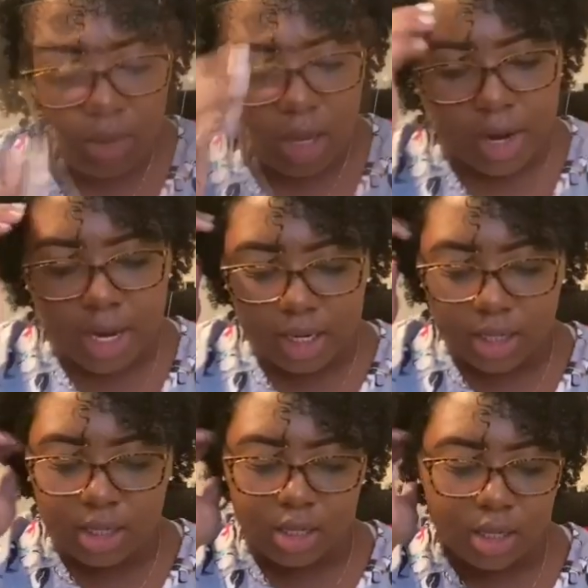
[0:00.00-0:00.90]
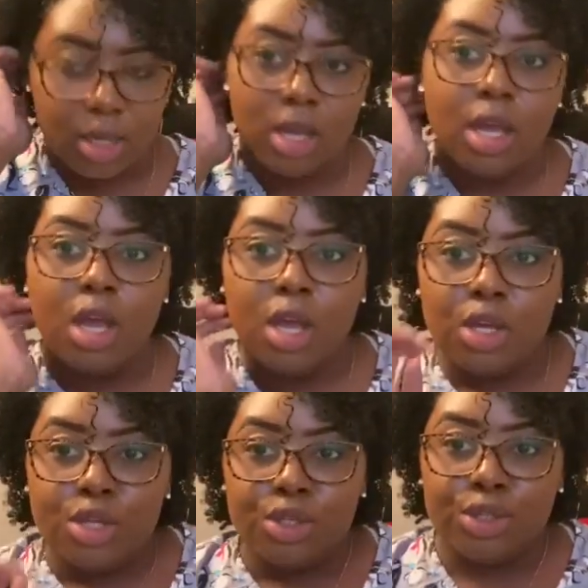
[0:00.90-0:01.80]
Okay,
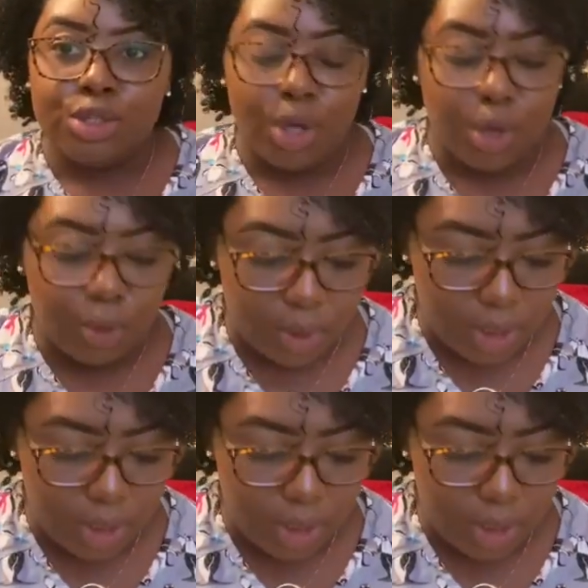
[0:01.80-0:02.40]
so